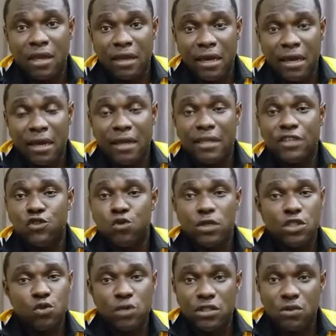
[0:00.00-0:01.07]
Yeah, in
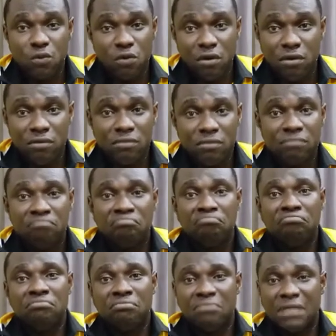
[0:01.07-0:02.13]
2021,